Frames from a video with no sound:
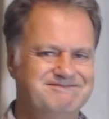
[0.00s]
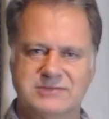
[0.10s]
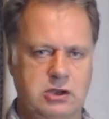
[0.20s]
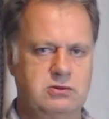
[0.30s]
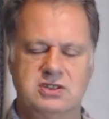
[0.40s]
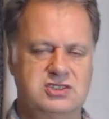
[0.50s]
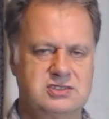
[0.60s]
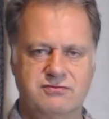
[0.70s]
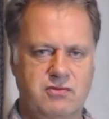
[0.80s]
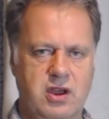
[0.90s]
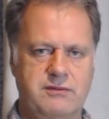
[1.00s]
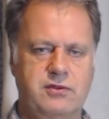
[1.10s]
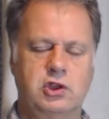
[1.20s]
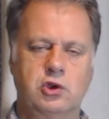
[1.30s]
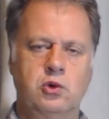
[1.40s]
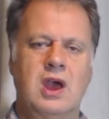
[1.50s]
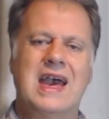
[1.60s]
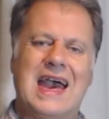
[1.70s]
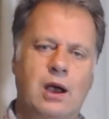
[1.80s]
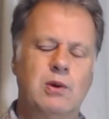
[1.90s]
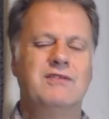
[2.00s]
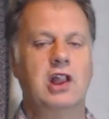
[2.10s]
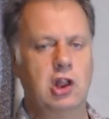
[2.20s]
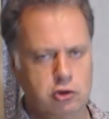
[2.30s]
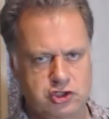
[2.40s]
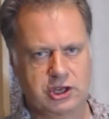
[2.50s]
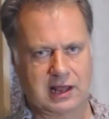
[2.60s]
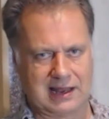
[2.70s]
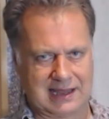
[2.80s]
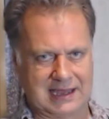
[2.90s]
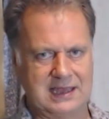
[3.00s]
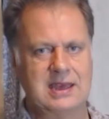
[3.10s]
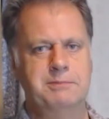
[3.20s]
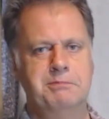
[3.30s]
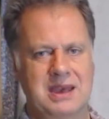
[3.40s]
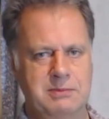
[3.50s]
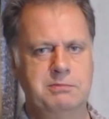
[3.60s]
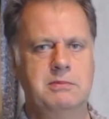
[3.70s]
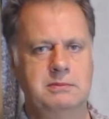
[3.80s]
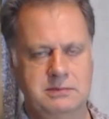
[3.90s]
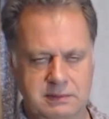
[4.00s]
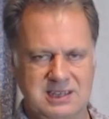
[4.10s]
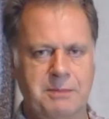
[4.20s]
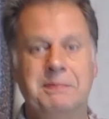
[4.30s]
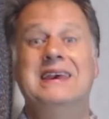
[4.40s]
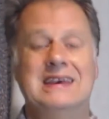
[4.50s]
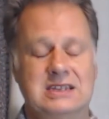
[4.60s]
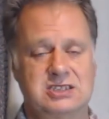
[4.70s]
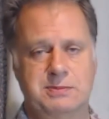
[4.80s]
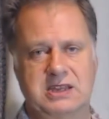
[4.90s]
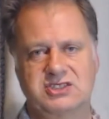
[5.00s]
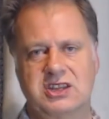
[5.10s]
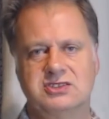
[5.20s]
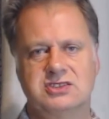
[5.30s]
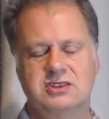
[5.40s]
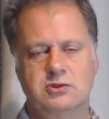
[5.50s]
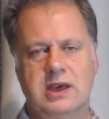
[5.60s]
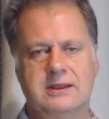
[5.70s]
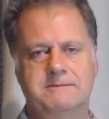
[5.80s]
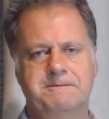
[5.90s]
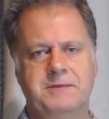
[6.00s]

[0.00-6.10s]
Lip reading: no, this isn't right for you. However, logically, it may appear to make sense to do that.